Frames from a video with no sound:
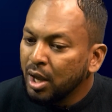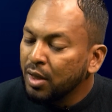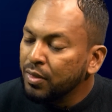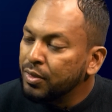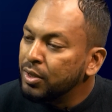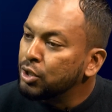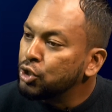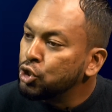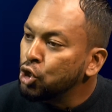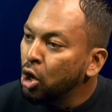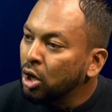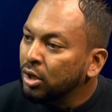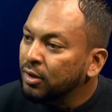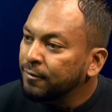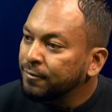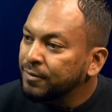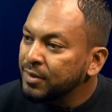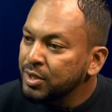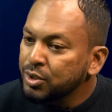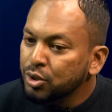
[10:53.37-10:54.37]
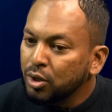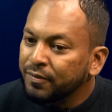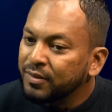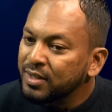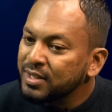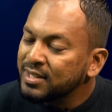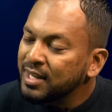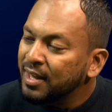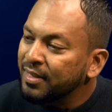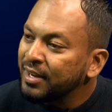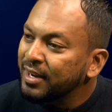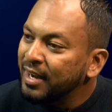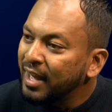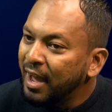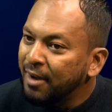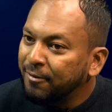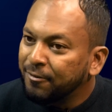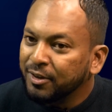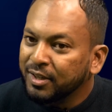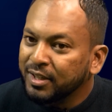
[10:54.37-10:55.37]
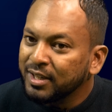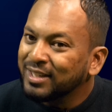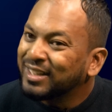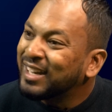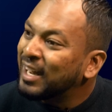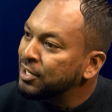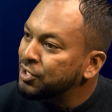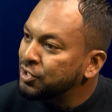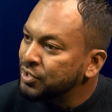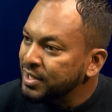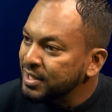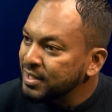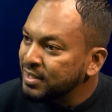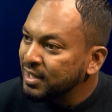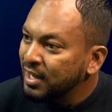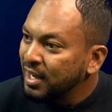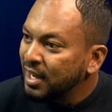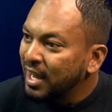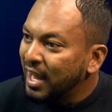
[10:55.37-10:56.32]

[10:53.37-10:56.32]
the geographies of the southern African countries